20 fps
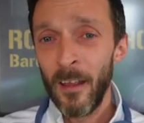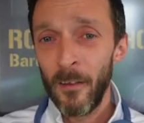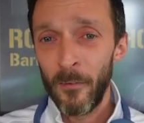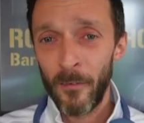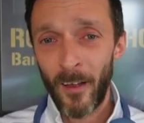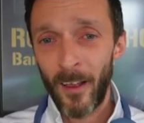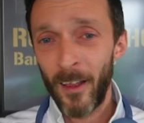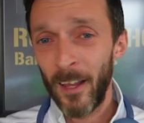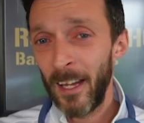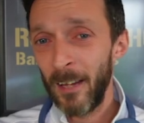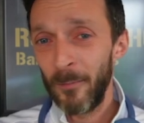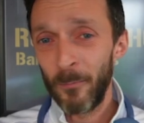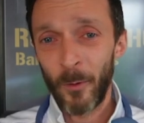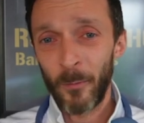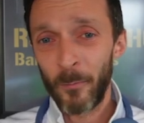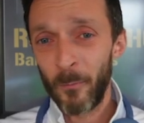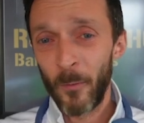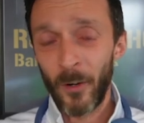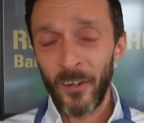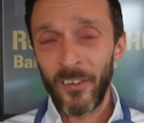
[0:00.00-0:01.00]
Valley,
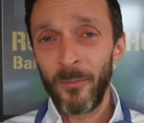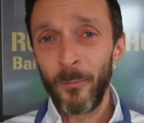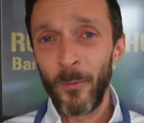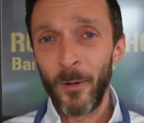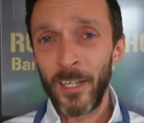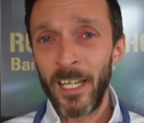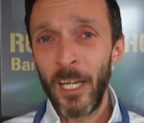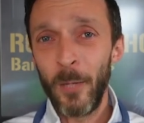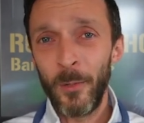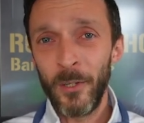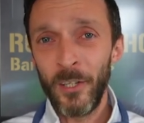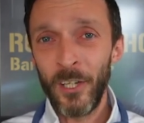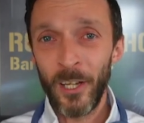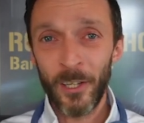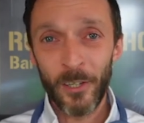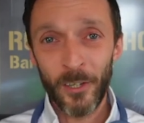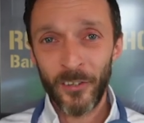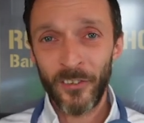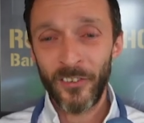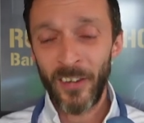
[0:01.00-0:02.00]
we're keeping you,
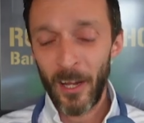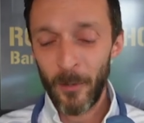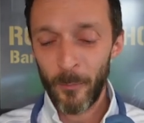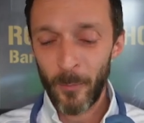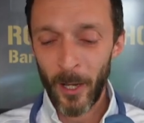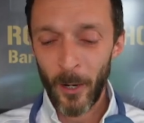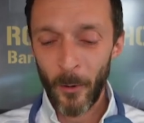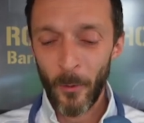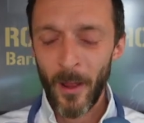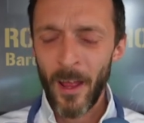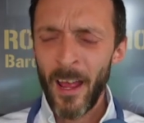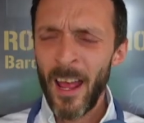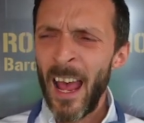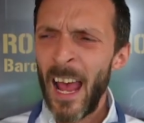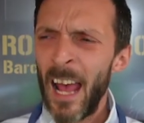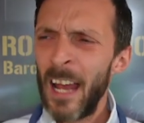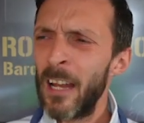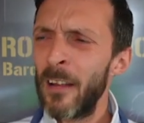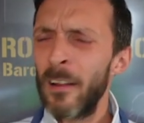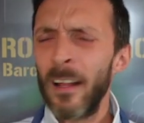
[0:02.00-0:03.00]
you're staying, pal.
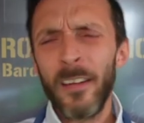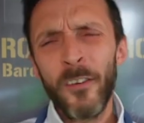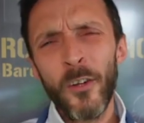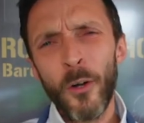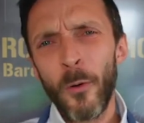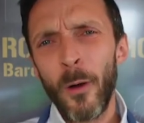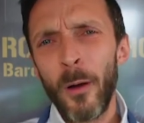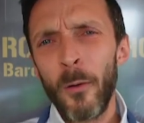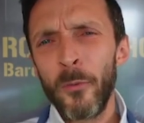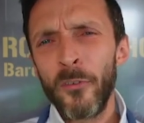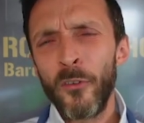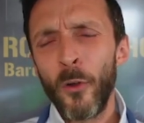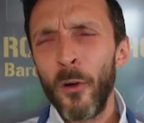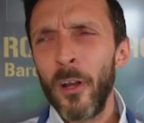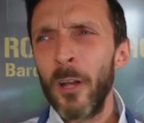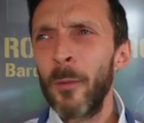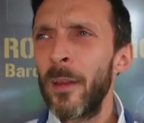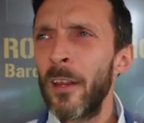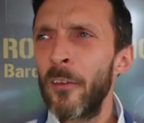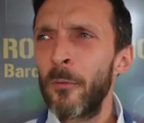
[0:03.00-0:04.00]
And I was
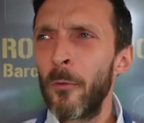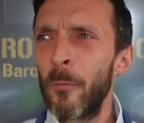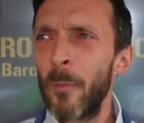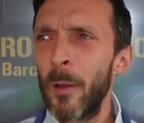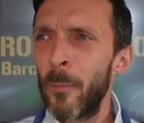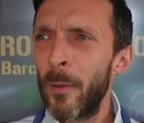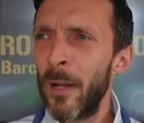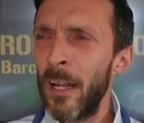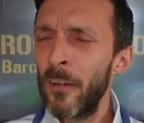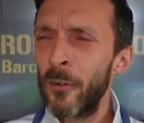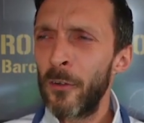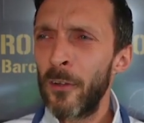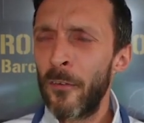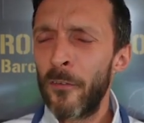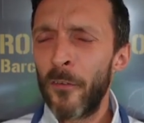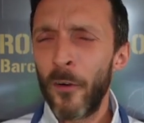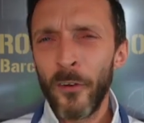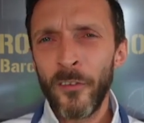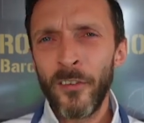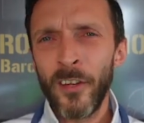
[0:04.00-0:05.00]
talking about this with McBride on the
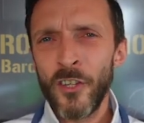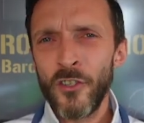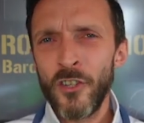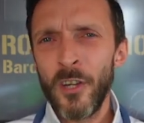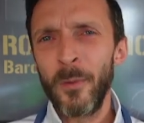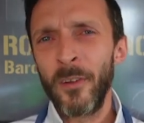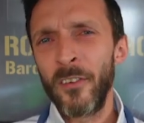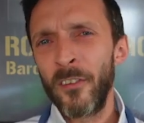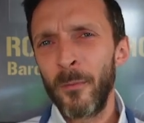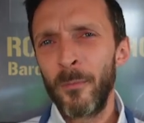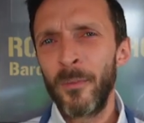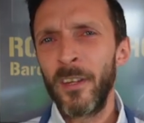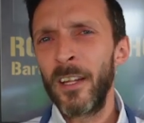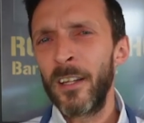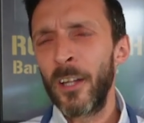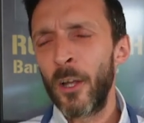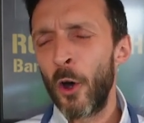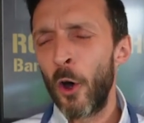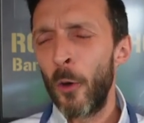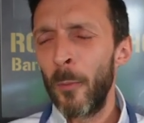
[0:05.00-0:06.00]
Thursday stream, and somebody in
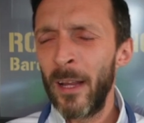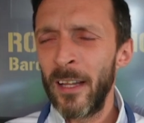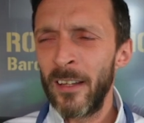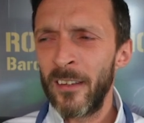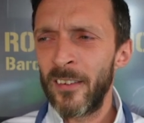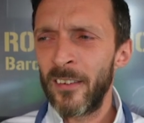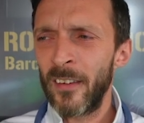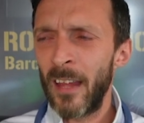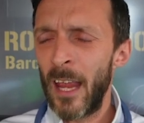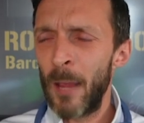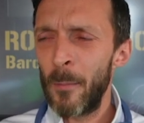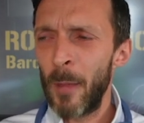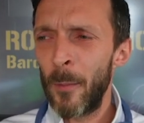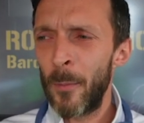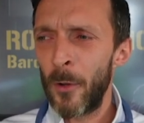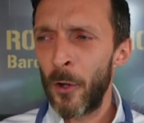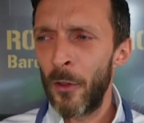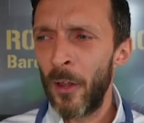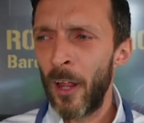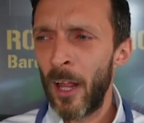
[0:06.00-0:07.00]
the comments, it might have
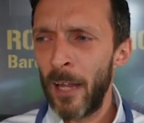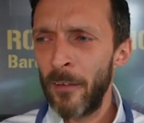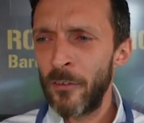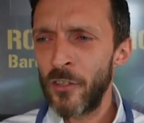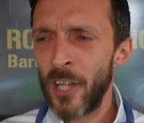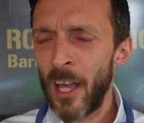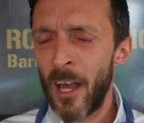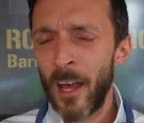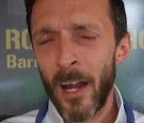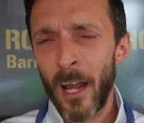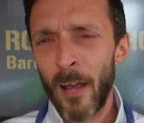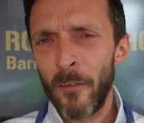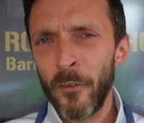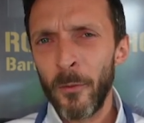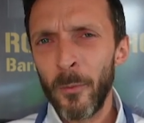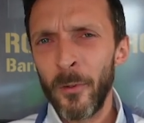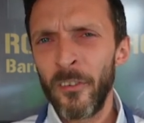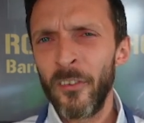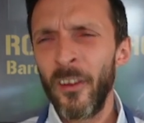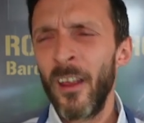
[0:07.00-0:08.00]
been on the live chat or
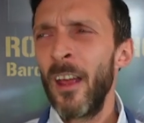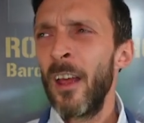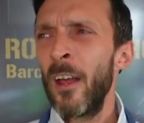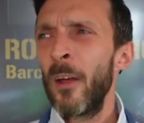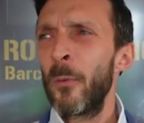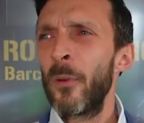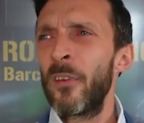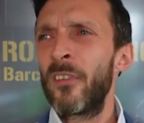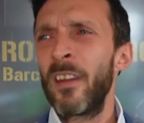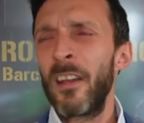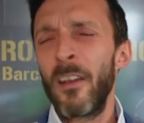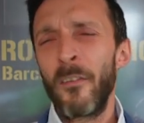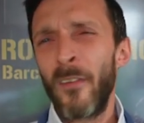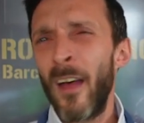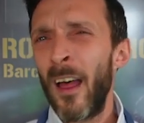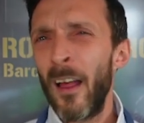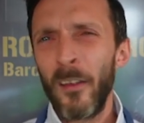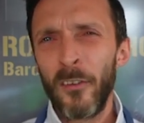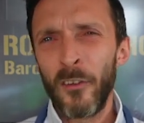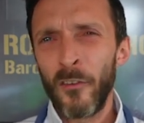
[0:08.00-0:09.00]
afterwards, was saying that
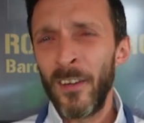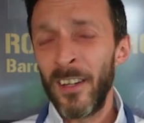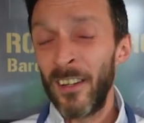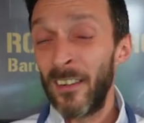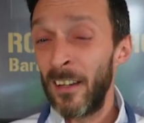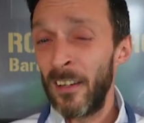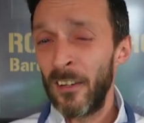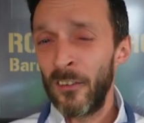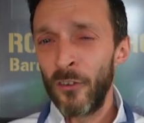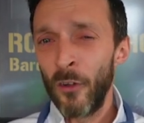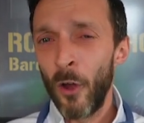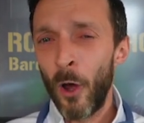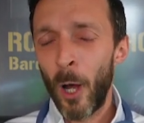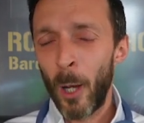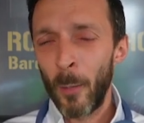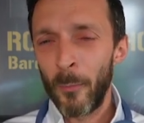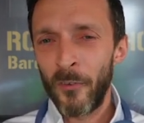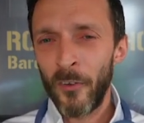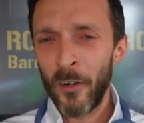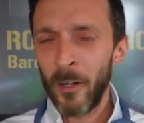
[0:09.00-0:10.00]
Valley's already said he's not
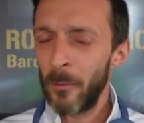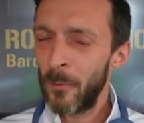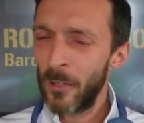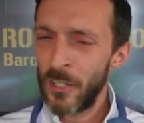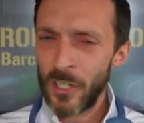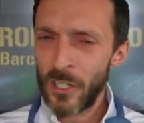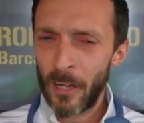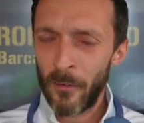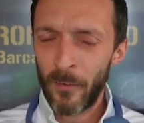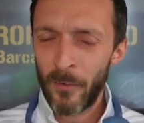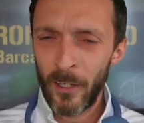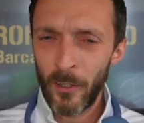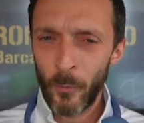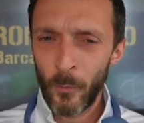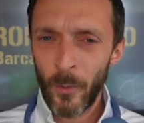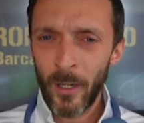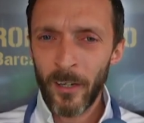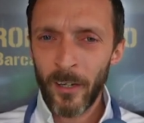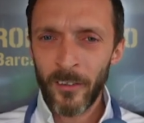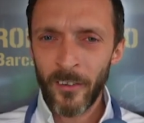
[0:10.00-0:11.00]
up for it, which I find
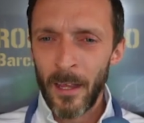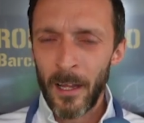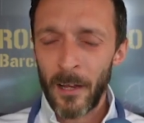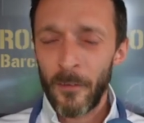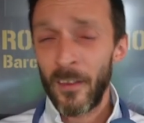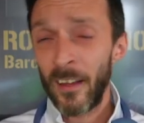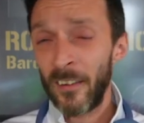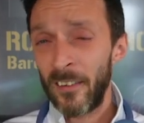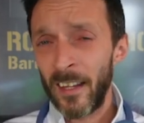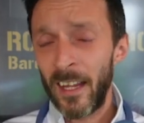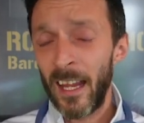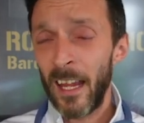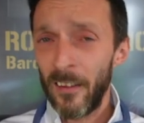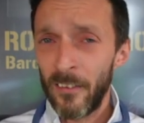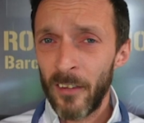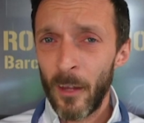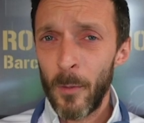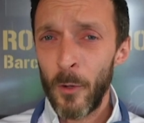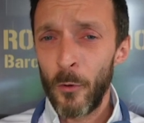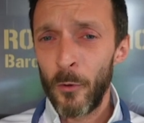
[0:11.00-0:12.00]
weird. And if that's the case,
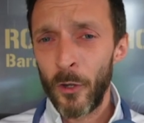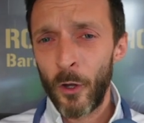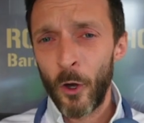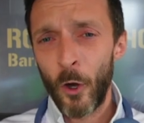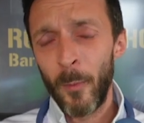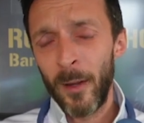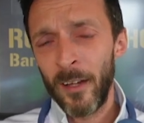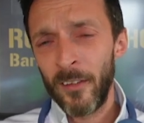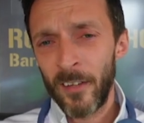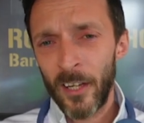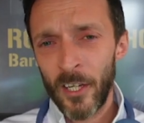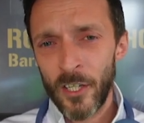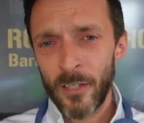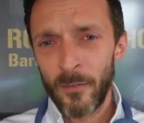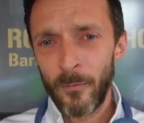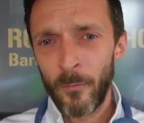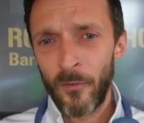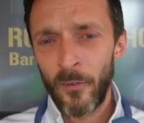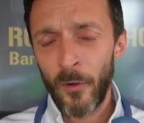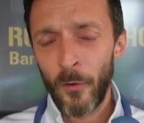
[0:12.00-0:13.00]
let me know in the comment
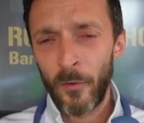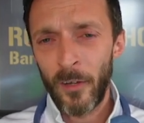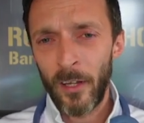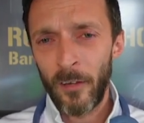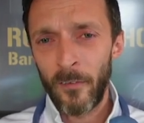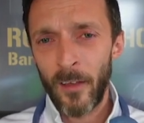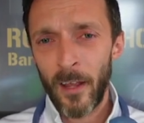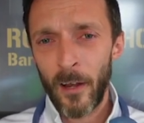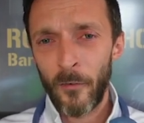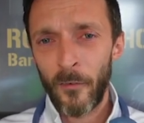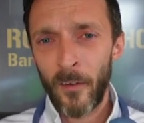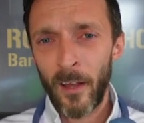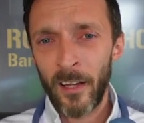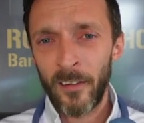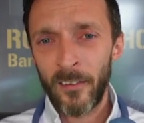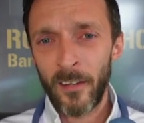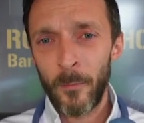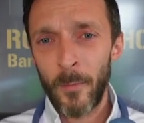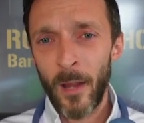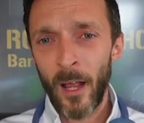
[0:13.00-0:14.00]
section. Feel free to verify it,
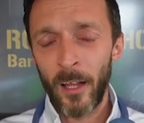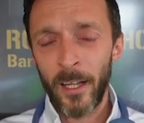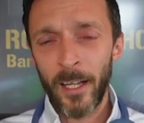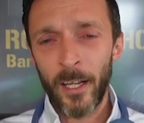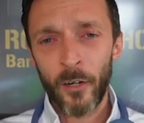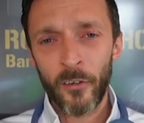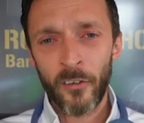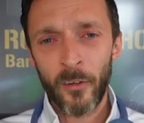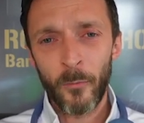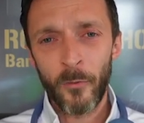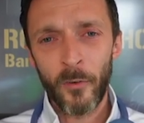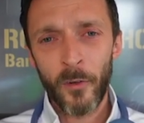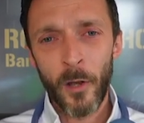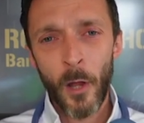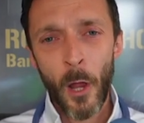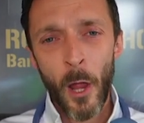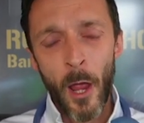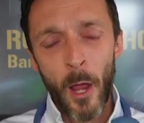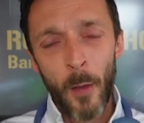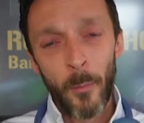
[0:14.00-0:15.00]
send me a link or something.
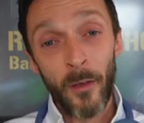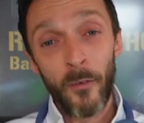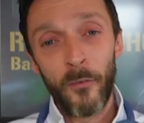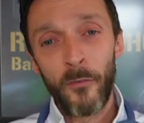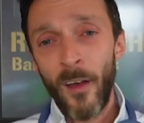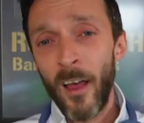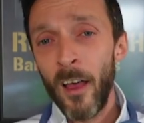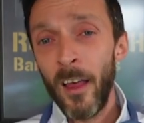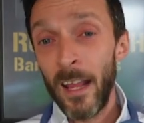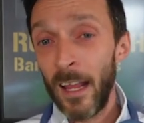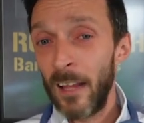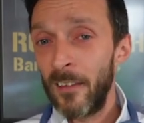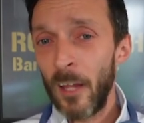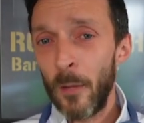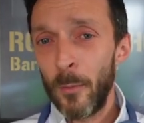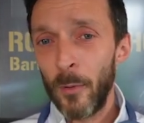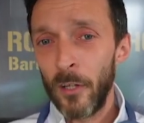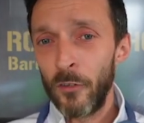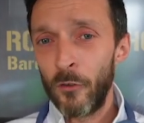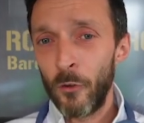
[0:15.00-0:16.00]
But if Valley is
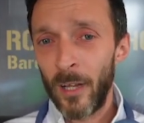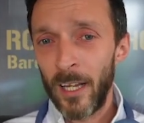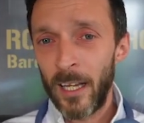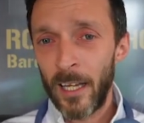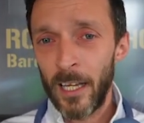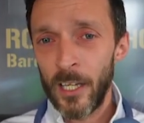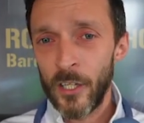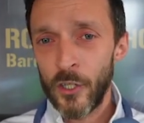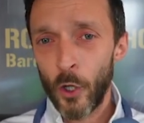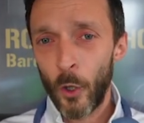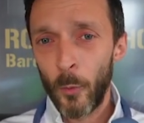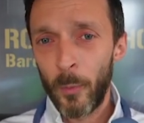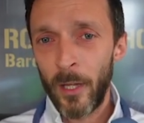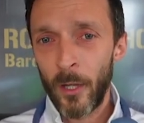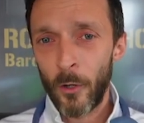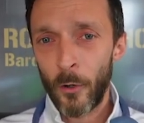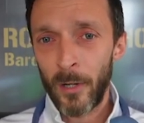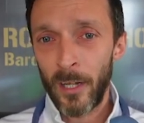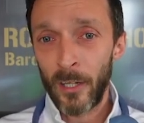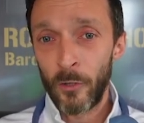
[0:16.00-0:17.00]
able to do a great job
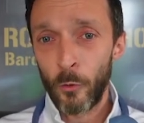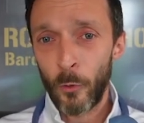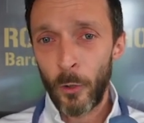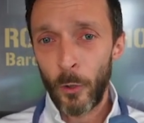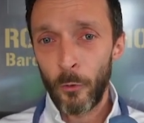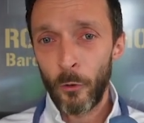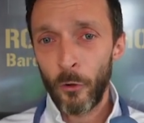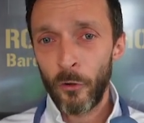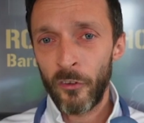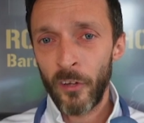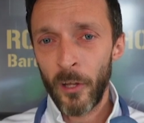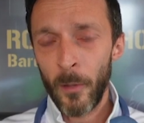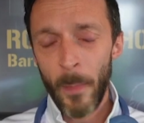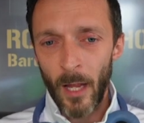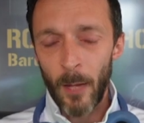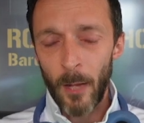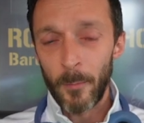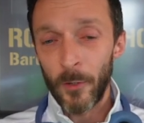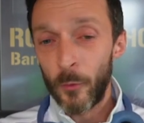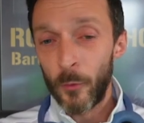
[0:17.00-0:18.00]
here on Antonio Nusa,
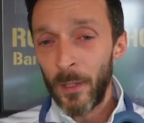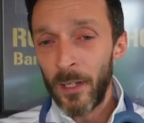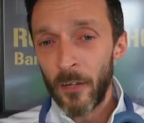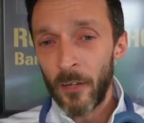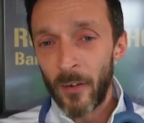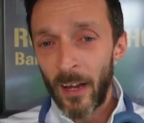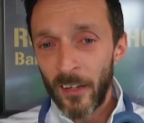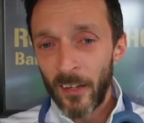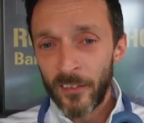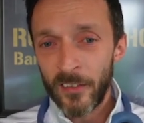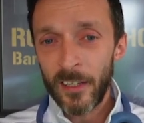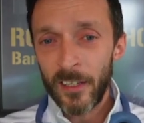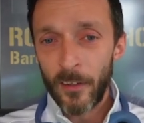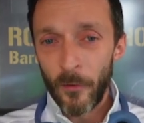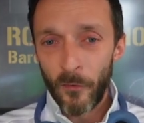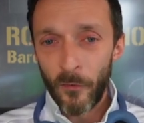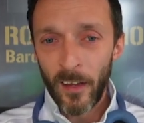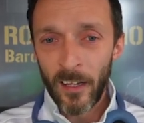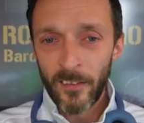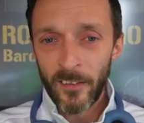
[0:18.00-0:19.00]
and between the rest of the
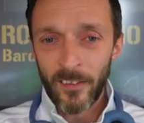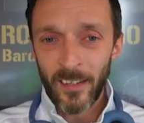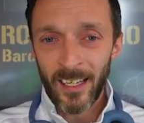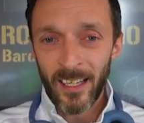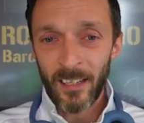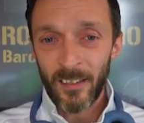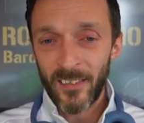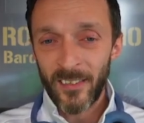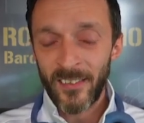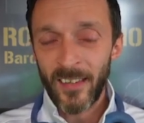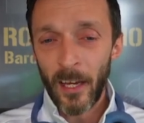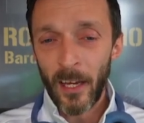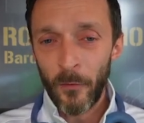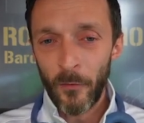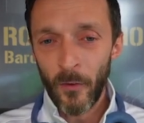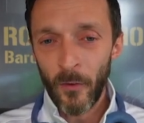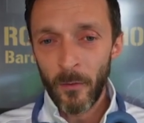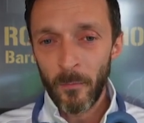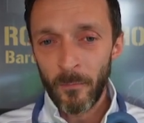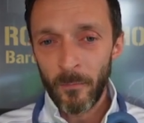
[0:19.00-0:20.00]
defence, they can stifle,